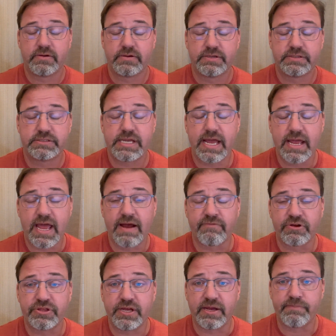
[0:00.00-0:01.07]
say
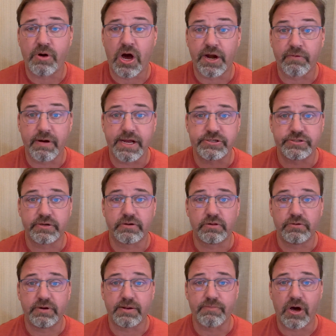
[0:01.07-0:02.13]
everything in moderation,
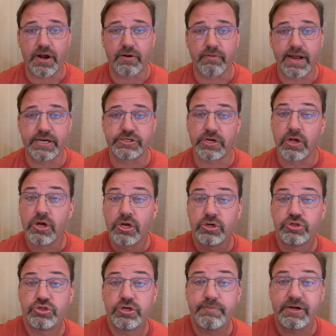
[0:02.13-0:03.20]
including moderation.
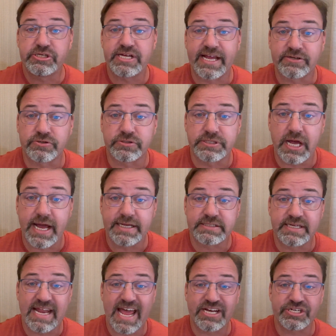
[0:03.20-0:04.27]
Too much exercise
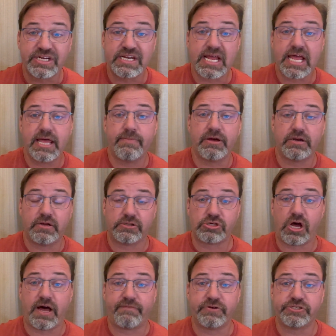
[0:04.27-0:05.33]
can actually inhibit
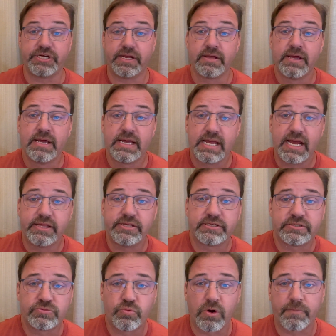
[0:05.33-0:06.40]
autophagy. And this
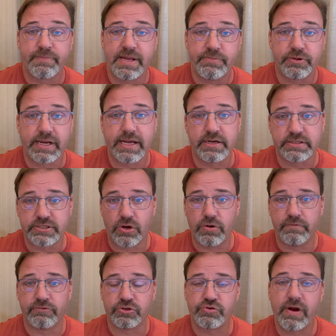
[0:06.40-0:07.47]
is where people get into
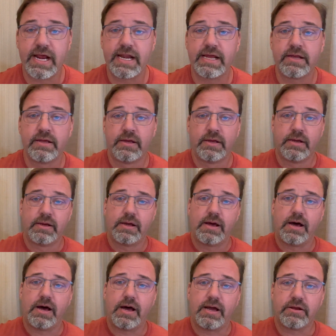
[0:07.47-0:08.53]
overtraining.
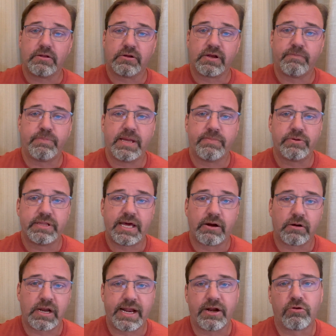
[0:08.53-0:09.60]
Uh, you look at people that are
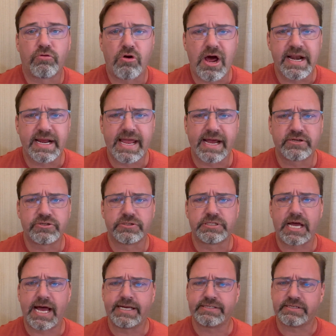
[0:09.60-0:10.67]
kind of chronic
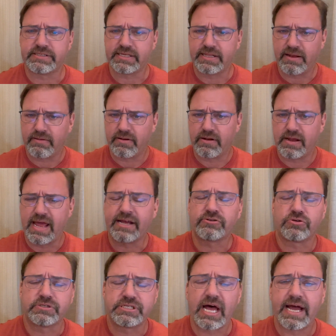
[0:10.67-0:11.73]
exercises and the
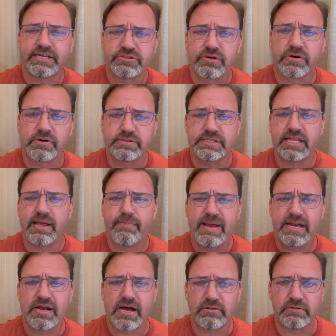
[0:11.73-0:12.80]
exercisers, and they may
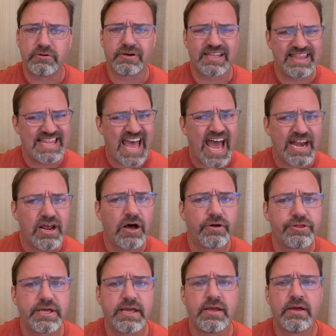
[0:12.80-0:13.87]
not look that
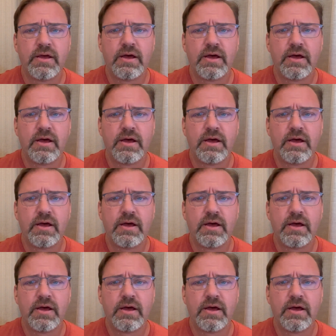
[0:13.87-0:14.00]
healthy,